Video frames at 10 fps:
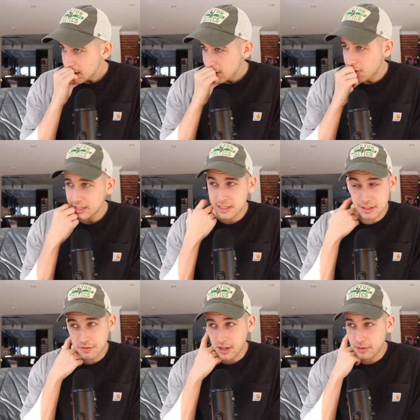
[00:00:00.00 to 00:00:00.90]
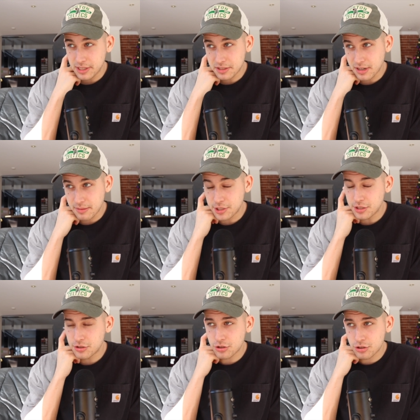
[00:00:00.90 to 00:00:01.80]
who I still follow on Instagram.
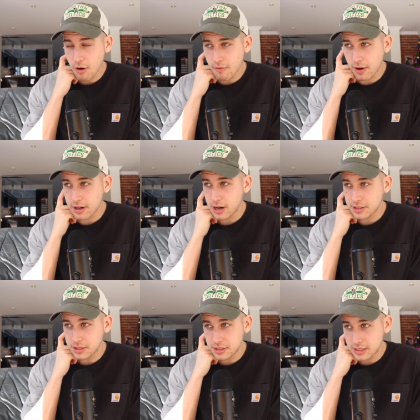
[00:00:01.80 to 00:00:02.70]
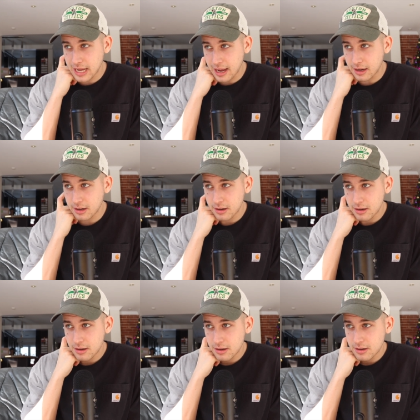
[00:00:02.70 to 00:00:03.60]
She's so fucking hot. It's insane.
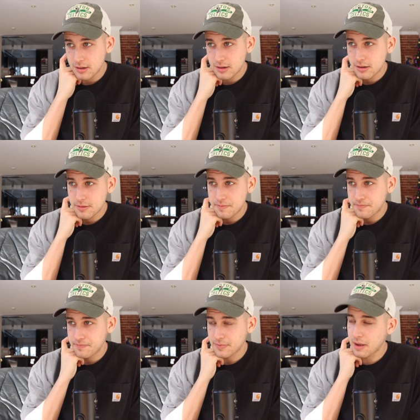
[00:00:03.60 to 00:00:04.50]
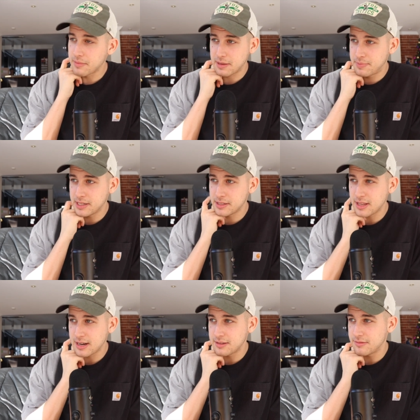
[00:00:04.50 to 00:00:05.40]
I'm like pissed
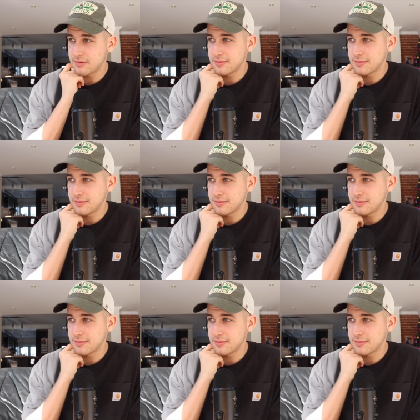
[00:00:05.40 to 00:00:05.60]
that I.